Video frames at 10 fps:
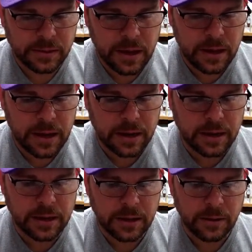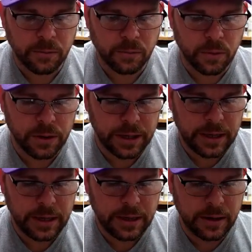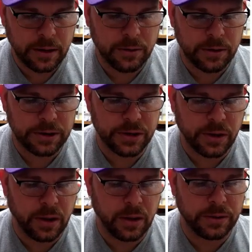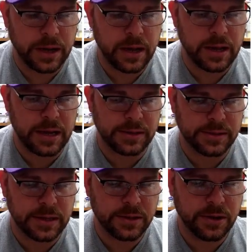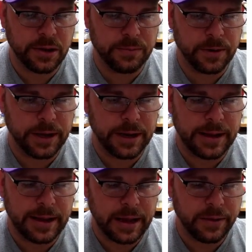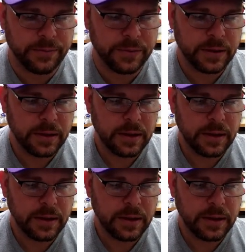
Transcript: Okay, got a rookie here. Gratal, nice. That's a good rookie to have.